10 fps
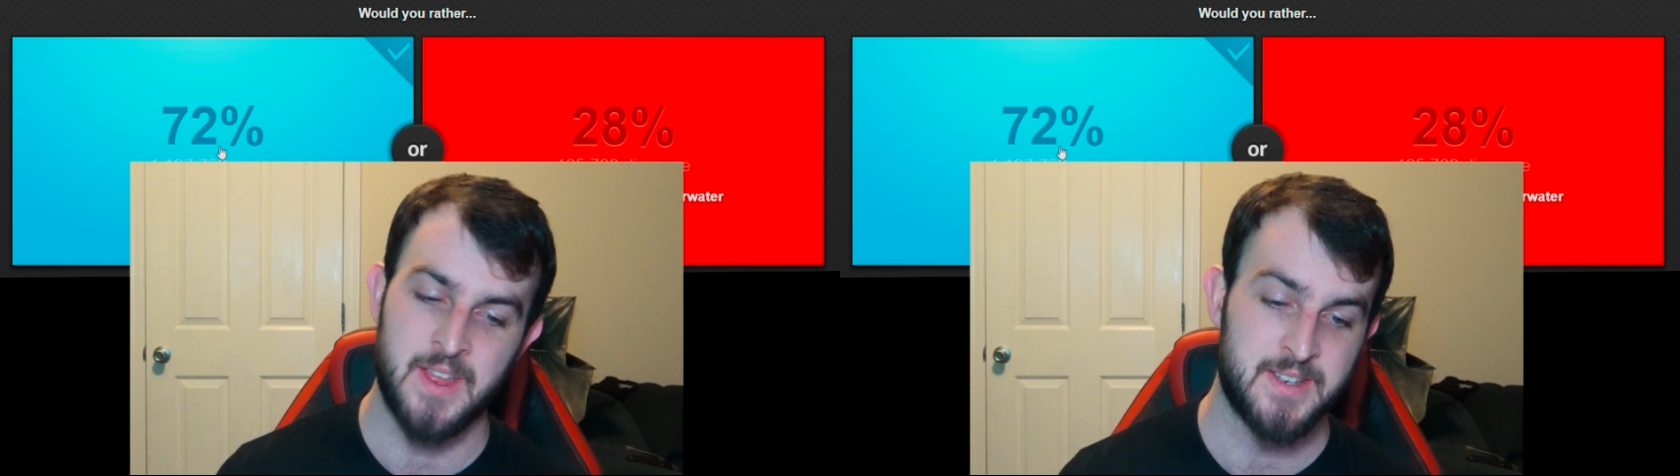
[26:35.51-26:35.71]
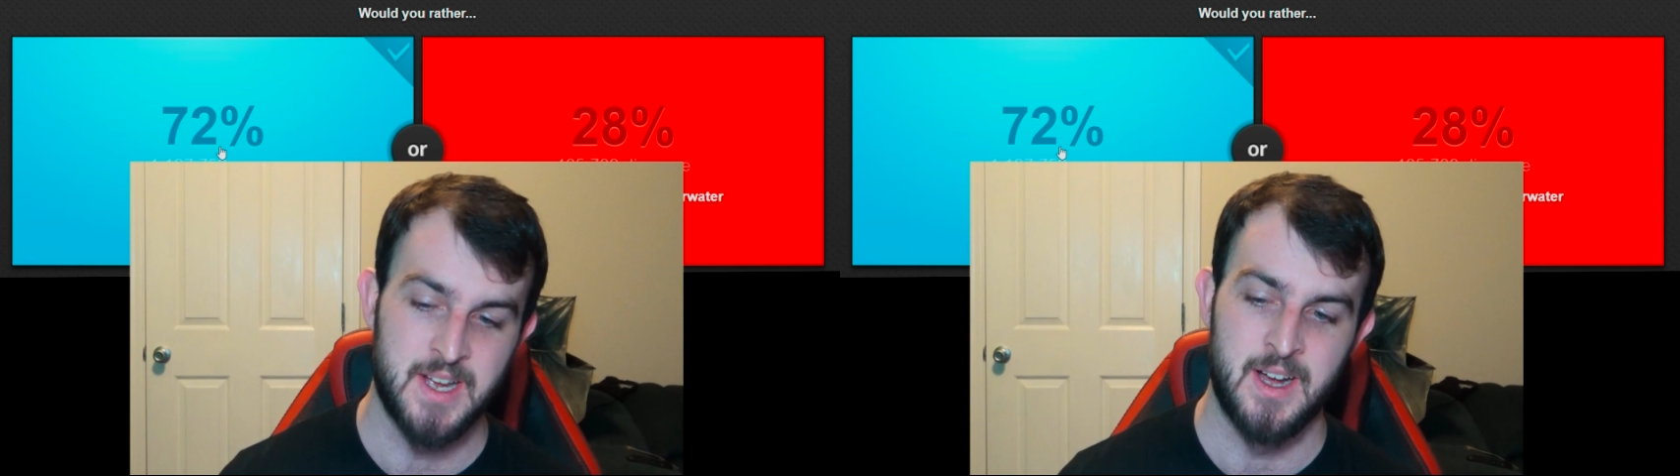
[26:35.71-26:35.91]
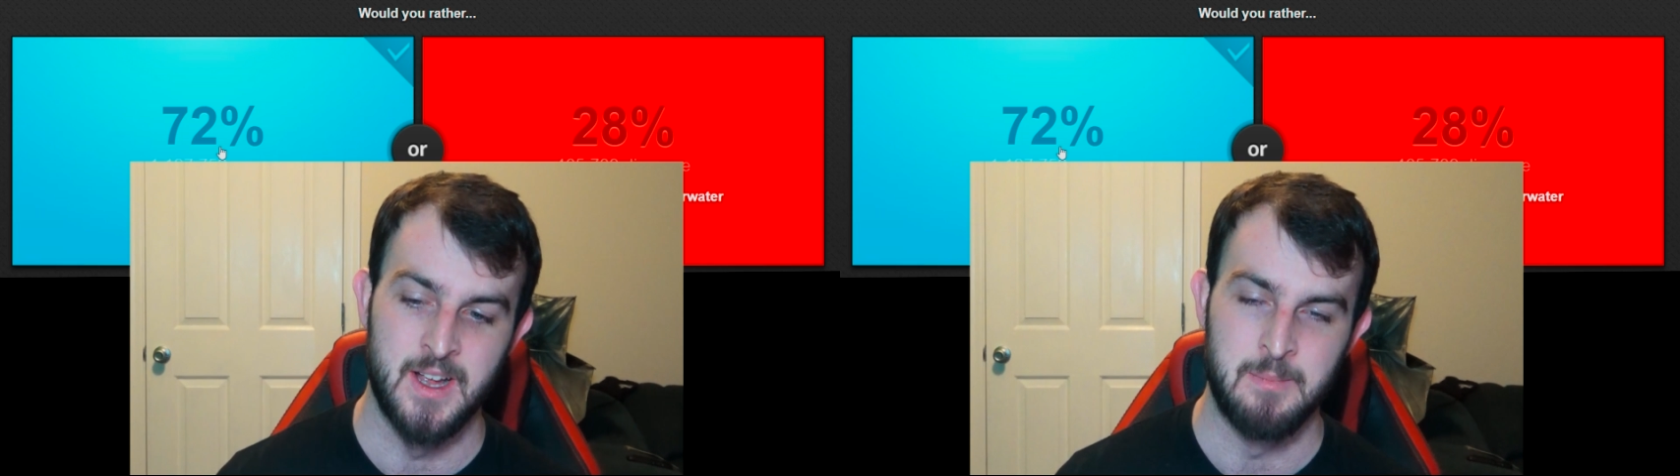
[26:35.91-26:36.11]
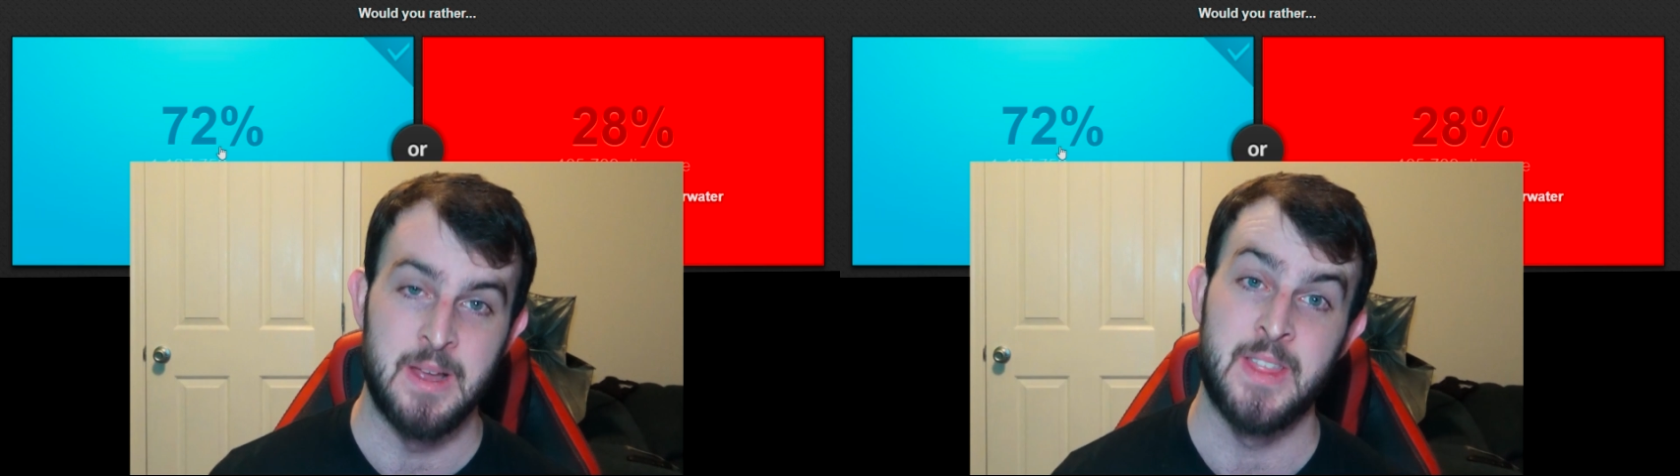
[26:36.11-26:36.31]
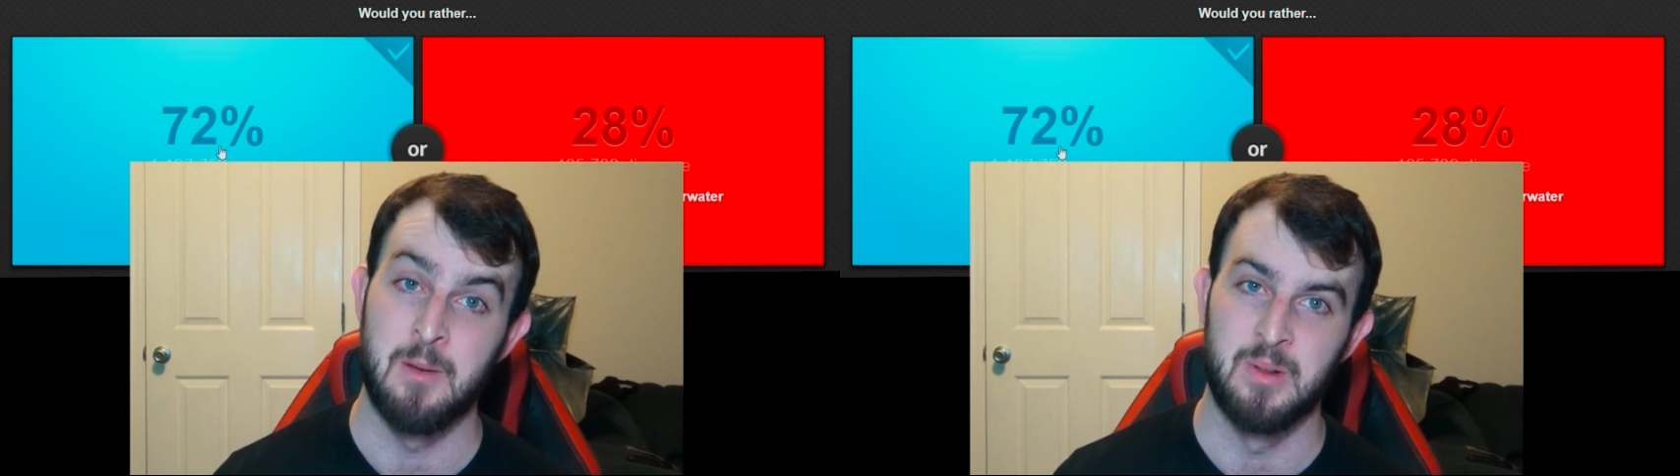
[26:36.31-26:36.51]
at that
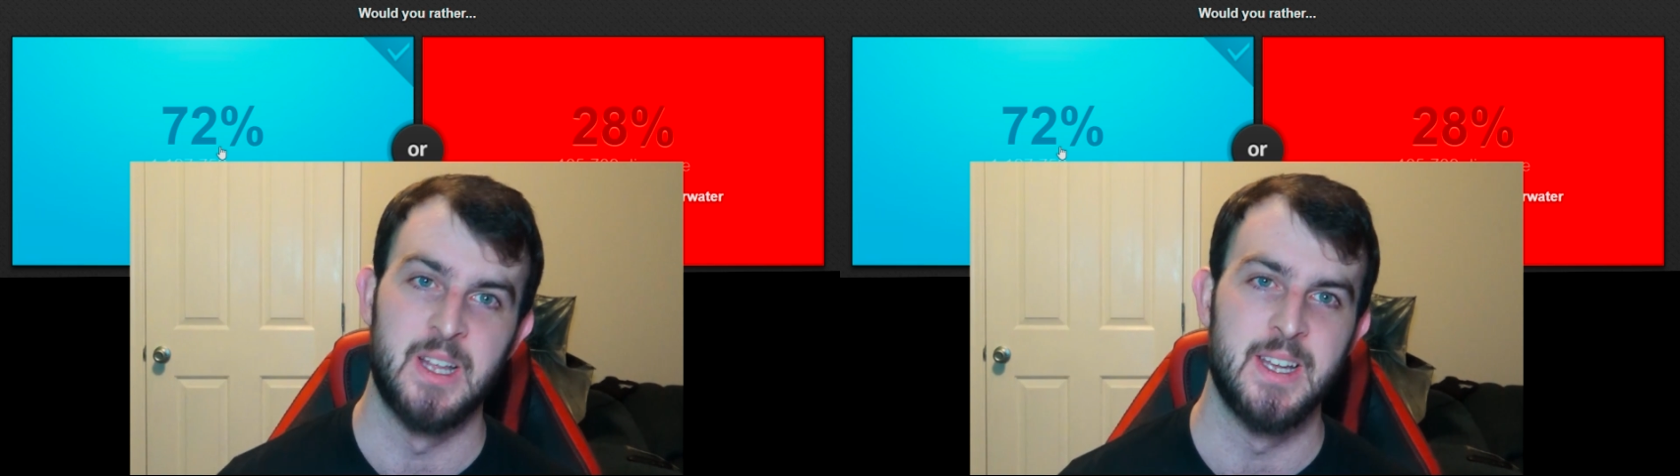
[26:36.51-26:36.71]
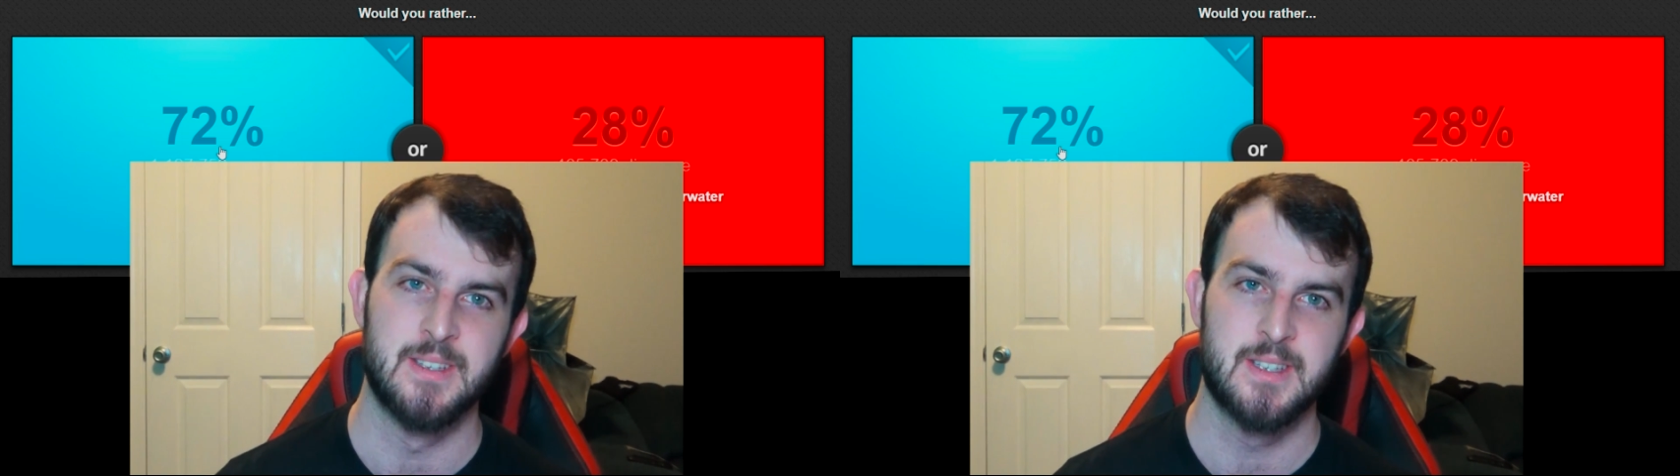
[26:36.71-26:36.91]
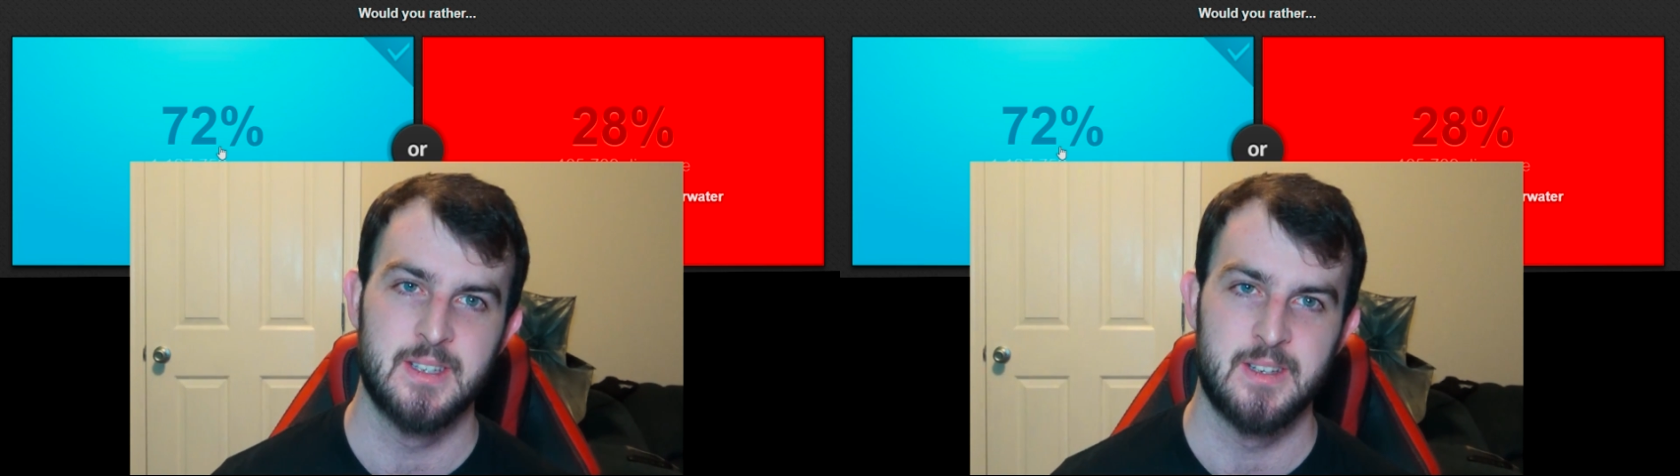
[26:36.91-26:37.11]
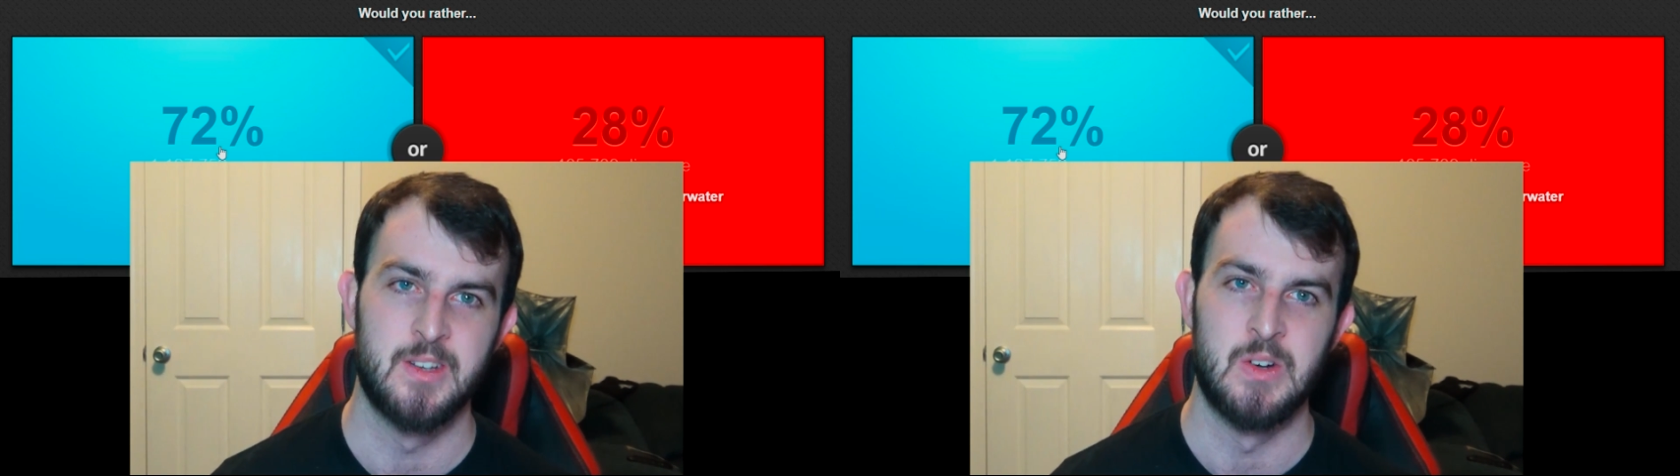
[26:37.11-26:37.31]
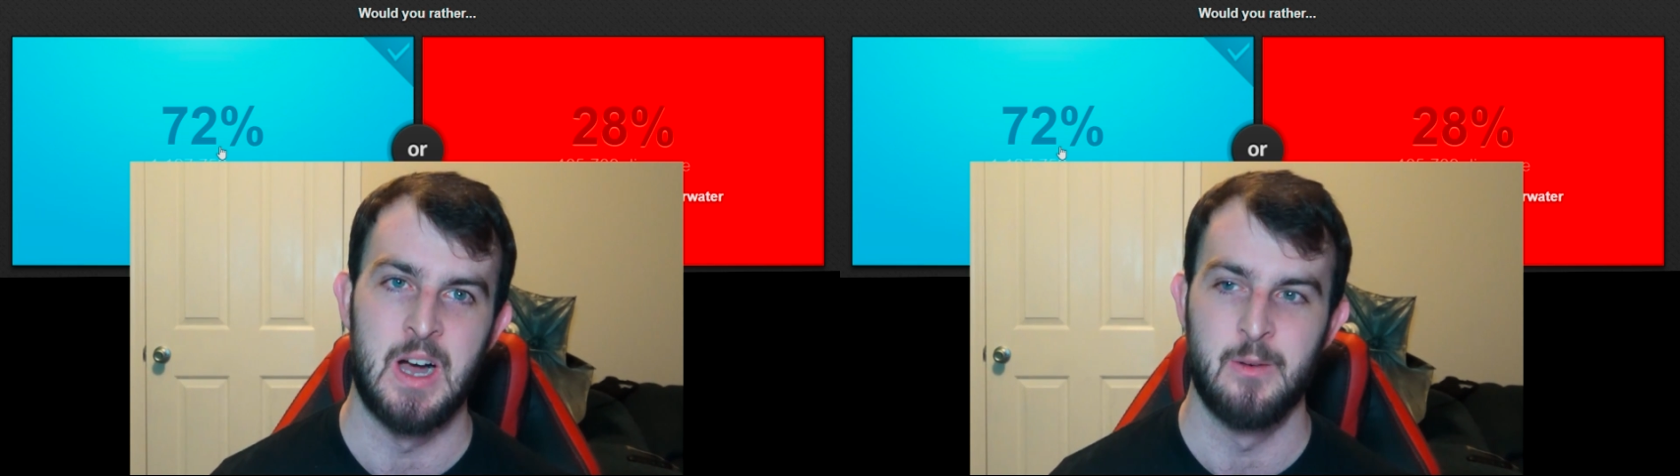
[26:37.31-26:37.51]
time, at that place,